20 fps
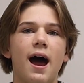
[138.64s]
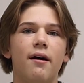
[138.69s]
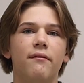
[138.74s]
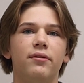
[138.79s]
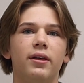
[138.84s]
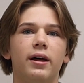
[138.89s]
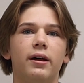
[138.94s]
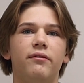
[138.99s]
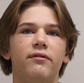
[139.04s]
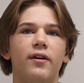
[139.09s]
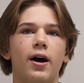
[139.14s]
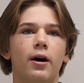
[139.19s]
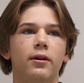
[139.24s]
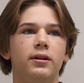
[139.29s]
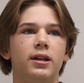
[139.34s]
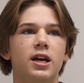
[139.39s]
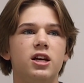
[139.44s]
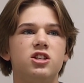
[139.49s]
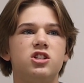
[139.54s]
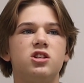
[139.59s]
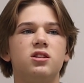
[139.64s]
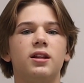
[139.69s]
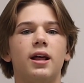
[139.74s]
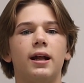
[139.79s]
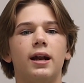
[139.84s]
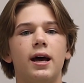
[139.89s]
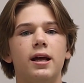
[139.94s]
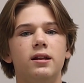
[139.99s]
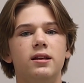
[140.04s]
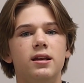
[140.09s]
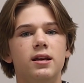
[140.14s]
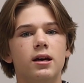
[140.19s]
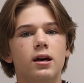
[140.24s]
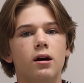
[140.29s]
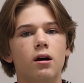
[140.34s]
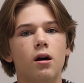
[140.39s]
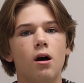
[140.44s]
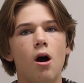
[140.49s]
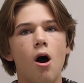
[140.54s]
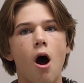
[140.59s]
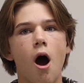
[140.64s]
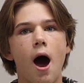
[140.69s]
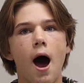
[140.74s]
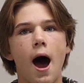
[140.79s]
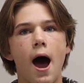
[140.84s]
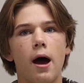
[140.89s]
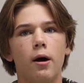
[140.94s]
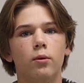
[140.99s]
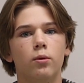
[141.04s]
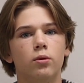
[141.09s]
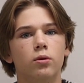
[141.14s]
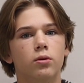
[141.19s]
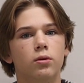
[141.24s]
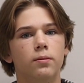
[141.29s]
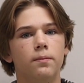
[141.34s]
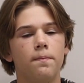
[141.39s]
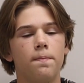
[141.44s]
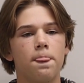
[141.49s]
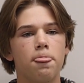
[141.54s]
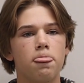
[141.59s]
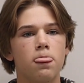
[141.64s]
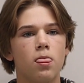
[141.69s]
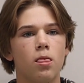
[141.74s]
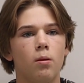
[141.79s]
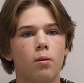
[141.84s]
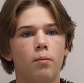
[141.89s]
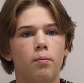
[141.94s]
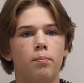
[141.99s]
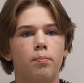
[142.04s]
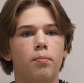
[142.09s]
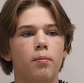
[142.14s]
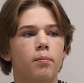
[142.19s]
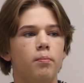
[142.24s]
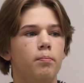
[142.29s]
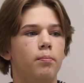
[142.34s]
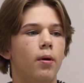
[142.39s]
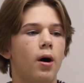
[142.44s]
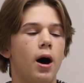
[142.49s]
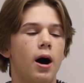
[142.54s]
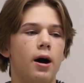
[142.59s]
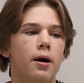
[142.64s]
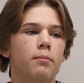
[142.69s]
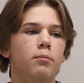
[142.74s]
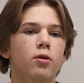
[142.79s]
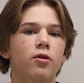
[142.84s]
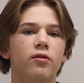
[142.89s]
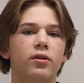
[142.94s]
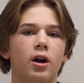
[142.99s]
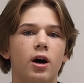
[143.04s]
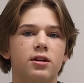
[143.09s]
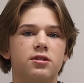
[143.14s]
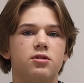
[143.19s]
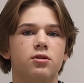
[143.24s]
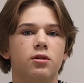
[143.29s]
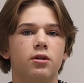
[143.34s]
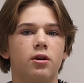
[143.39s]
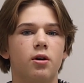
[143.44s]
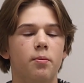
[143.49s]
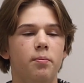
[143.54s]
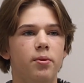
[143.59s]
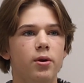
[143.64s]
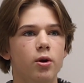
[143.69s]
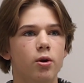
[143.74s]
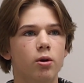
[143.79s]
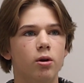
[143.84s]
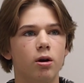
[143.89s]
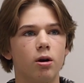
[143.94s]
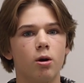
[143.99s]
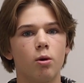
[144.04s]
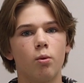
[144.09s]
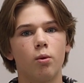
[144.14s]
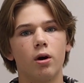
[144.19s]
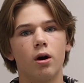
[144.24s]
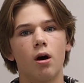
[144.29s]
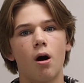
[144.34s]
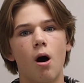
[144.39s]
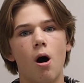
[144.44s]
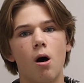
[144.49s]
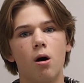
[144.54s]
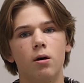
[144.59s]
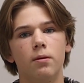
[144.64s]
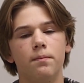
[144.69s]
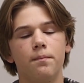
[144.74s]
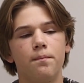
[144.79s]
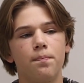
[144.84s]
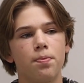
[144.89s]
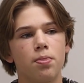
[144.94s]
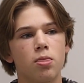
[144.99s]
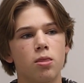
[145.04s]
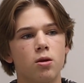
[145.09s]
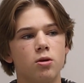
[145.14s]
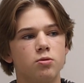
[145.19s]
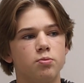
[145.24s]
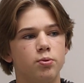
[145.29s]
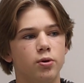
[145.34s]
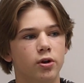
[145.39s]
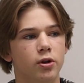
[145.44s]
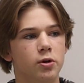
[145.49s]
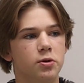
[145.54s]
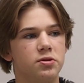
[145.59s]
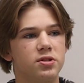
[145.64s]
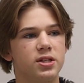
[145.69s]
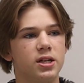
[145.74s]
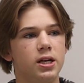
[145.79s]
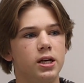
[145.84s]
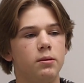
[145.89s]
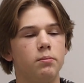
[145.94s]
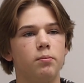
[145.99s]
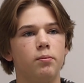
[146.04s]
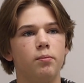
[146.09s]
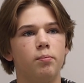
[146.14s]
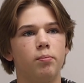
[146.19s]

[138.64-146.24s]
have that foundation, that idea, I will move it onto a computer where I'll produce it,